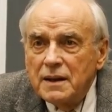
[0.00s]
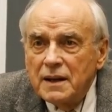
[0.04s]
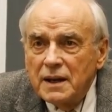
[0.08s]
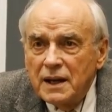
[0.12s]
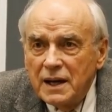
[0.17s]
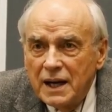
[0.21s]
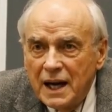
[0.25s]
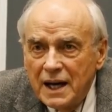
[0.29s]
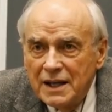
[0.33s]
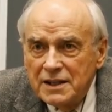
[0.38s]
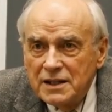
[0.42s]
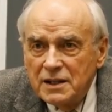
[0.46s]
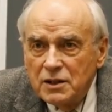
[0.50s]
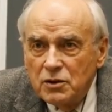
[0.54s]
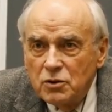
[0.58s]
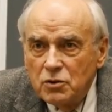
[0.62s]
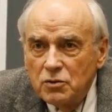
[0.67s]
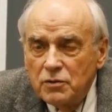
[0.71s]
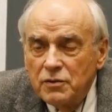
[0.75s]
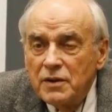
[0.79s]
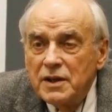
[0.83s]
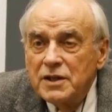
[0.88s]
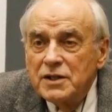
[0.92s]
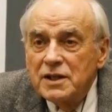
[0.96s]
Classical
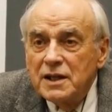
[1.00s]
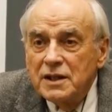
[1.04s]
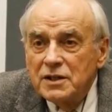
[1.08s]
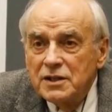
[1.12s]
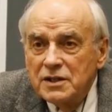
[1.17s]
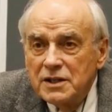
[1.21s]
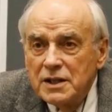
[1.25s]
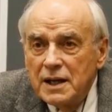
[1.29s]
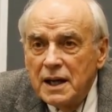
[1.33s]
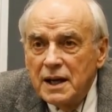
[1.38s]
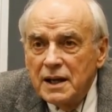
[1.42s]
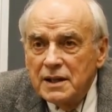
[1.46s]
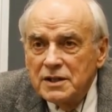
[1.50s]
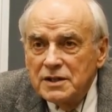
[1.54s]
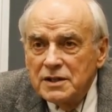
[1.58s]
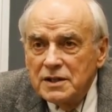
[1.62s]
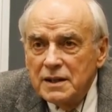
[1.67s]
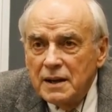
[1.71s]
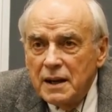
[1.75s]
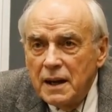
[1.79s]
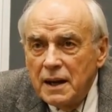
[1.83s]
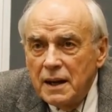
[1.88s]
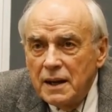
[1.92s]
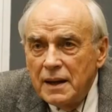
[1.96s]
physics says
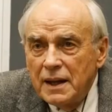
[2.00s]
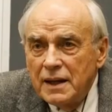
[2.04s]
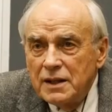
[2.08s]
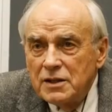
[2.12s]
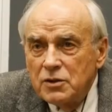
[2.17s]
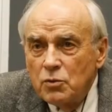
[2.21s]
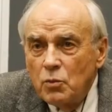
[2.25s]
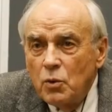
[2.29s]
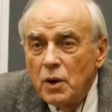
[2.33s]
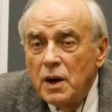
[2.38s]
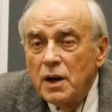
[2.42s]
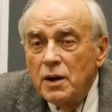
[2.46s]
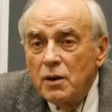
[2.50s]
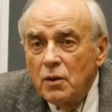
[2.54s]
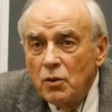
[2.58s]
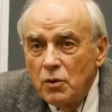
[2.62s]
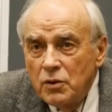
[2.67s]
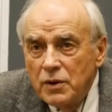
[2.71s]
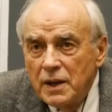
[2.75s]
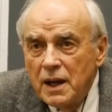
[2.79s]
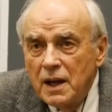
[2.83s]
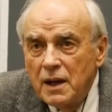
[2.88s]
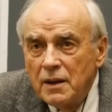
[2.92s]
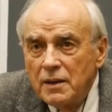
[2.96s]
it's one or
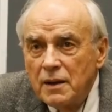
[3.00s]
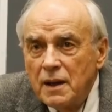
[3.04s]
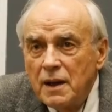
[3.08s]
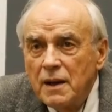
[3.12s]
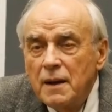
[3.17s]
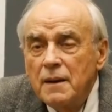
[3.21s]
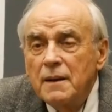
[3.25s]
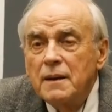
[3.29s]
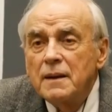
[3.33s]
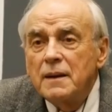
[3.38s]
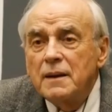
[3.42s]
the other.